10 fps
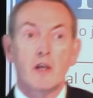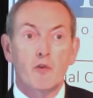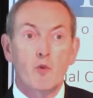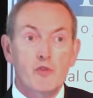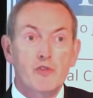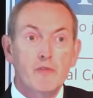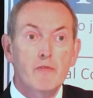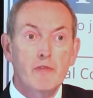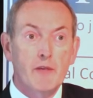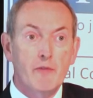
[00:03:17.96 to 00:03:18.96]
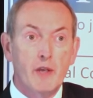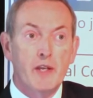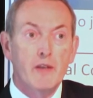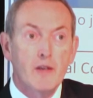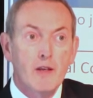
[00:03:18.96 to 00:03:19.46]
And of course,
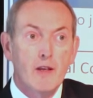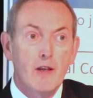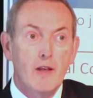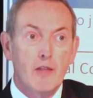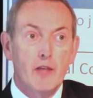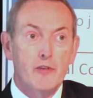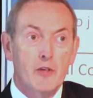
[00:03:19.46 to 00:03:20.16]
thankfully, that